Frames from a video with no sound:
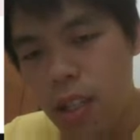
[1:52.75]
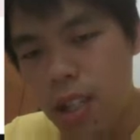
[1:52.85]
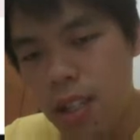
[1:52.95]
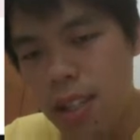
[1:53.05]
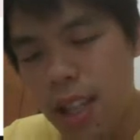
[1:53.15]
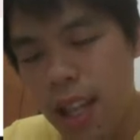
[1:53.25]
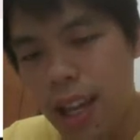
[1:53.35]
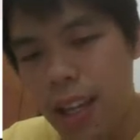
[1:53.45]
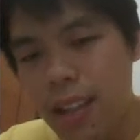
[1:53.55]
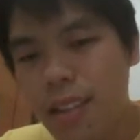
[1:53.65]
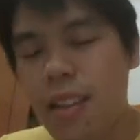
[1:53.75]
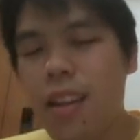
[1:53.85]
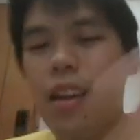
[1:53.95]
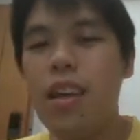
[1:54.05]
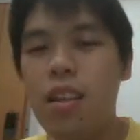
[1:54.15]
This line
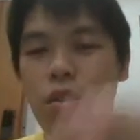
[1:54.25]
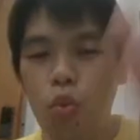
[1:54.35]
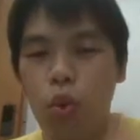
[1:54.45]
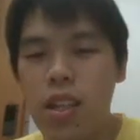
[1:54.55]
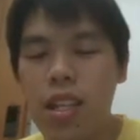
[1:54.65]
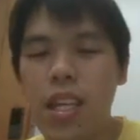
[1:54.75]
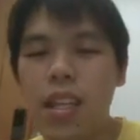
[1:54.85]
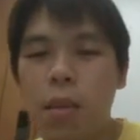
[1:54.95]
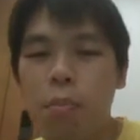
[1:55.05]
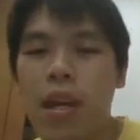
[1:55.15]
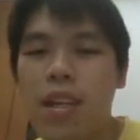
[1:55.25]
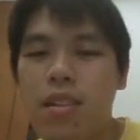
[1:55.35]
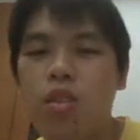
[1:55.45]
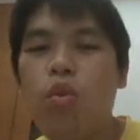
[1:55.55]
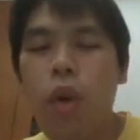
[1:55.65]
is within the
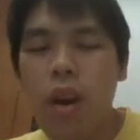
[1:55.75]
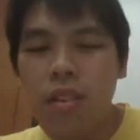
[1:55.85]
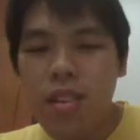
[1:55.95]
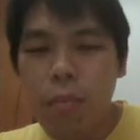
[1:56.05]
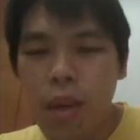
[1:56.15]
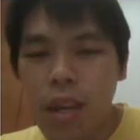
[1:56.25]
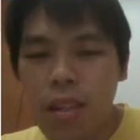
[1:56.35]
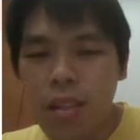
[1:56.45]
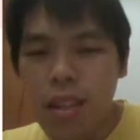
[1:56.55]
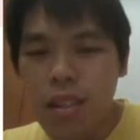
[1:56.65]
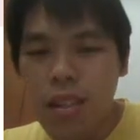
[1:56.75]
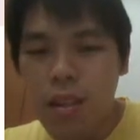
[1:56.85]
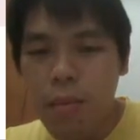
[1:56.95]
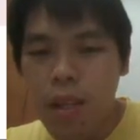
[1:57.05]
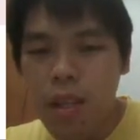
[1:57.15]
base. So where is the base? This is
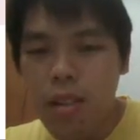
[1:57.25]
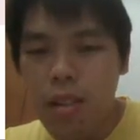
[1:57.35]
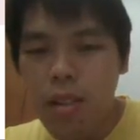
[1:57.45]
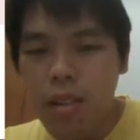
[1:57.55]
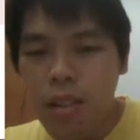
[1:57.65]
the base.